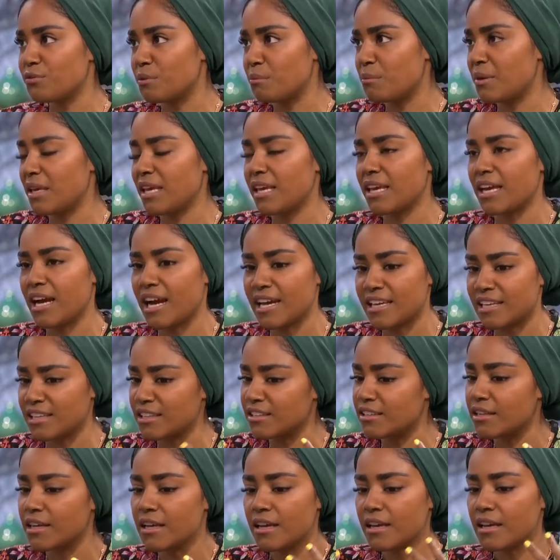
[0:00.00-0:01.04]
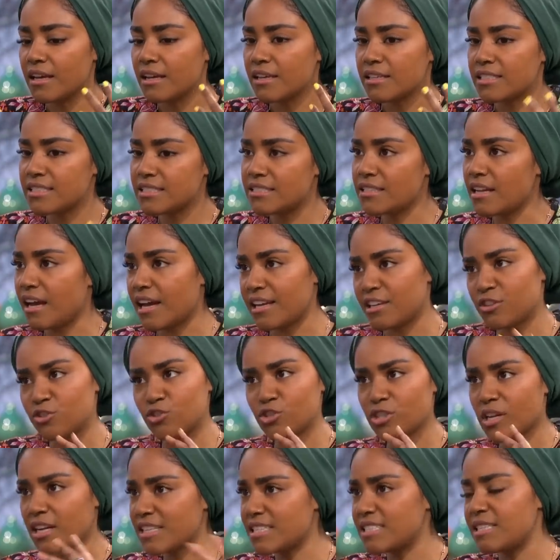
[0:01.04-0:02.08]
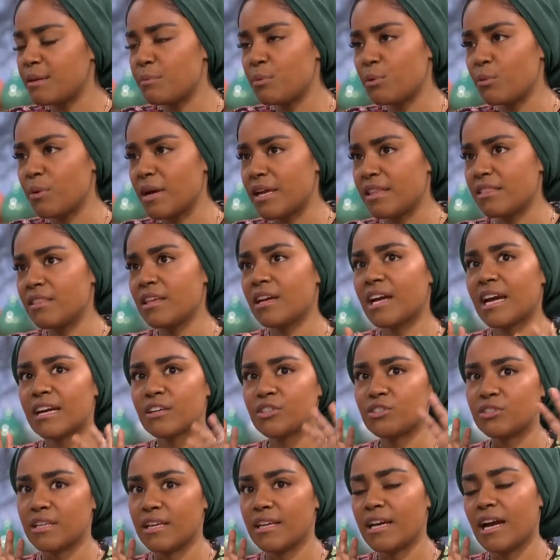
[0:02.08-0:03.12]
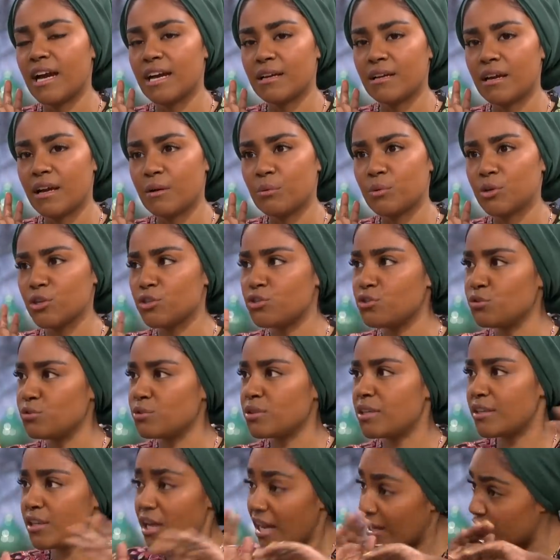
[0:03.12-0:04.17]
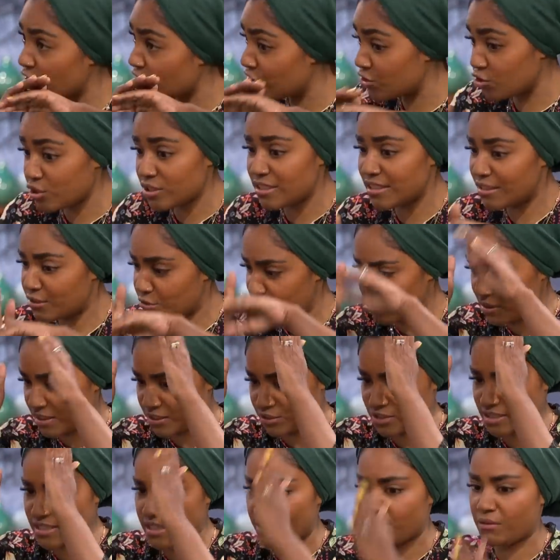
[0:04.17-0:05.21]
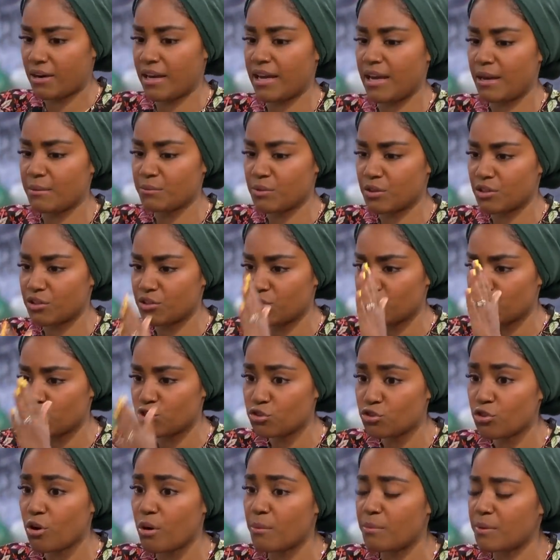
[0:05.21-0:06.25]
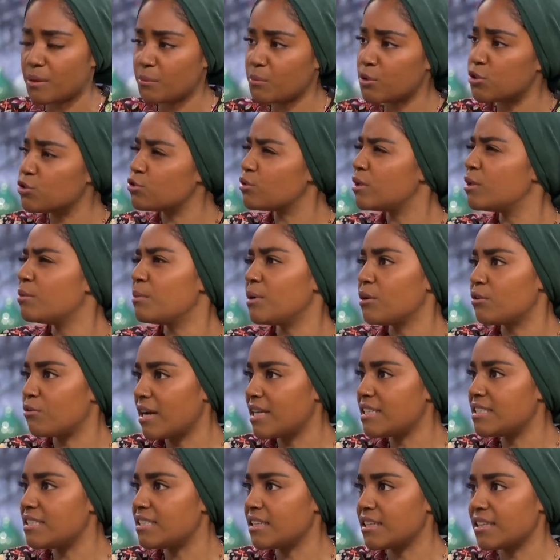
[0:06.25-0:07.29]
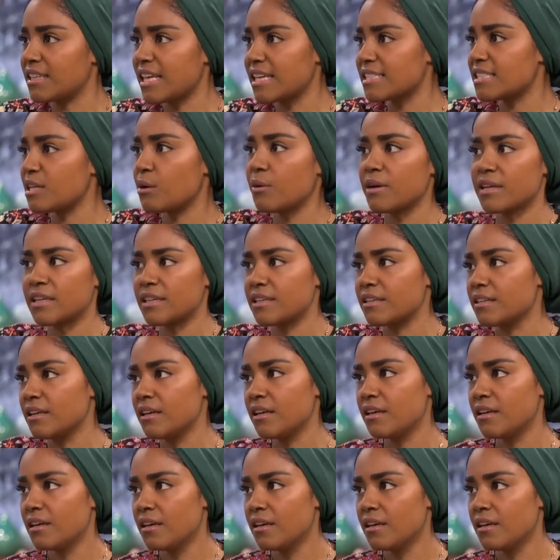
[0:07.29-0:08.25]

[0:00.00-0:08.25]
for yeah. me, I can, I can just kind of step away and think, actually, I, I want to do. I can just literally just say, right, I'm going to just stop and I'm going to do a little bit of writing, and that's how I can